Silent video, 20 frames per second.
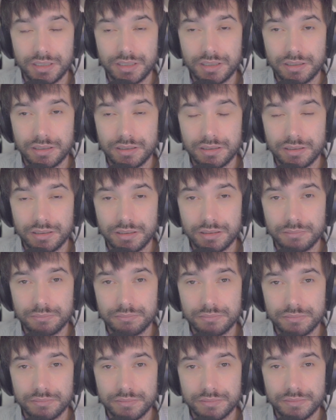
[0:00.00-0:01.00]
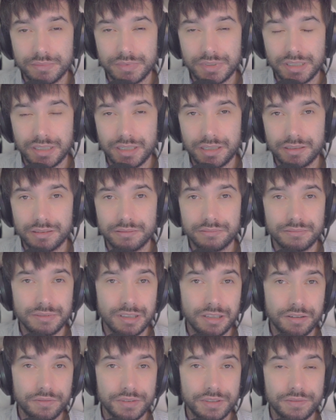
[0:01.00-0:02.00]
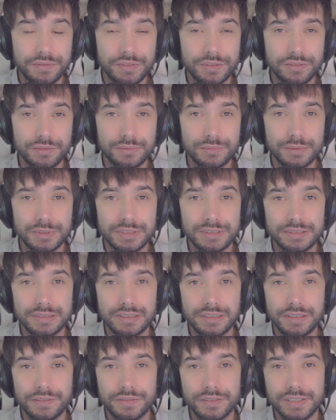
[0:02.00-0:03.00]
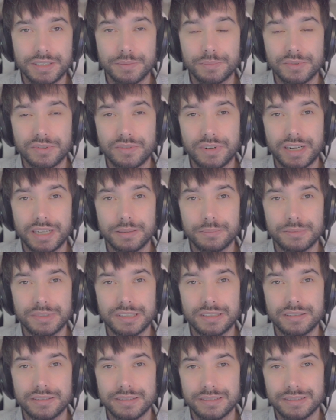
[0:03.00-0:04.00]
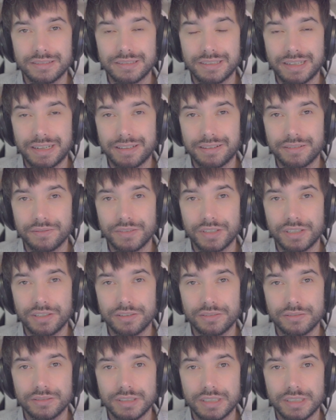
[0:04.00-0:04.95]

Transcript: I'd love it if you would leave a subscribe and like the video.